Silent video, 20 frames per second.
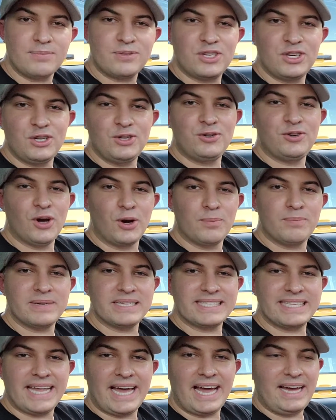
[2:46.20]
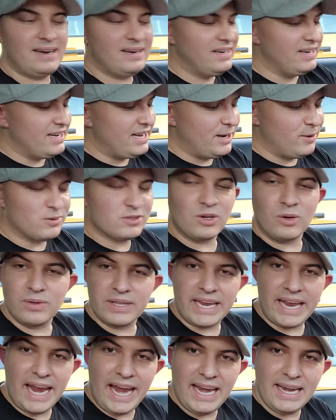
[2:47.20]
so you don't miss that. It was
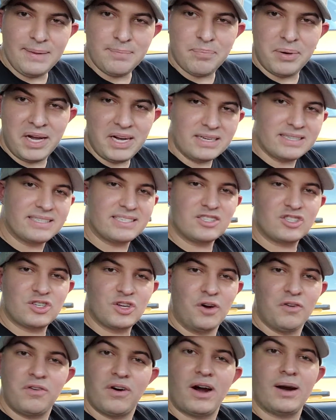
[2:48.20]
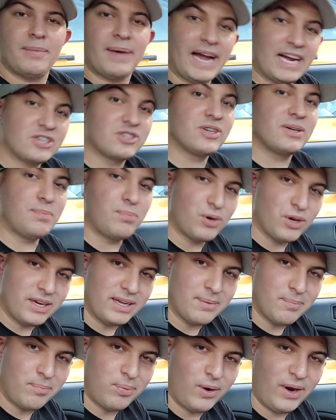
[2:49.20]
only 80 bucks, and so far I'm actually
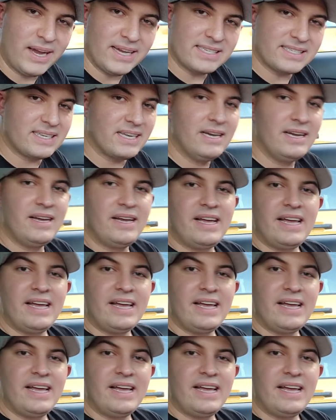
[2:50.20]
pretty impressed.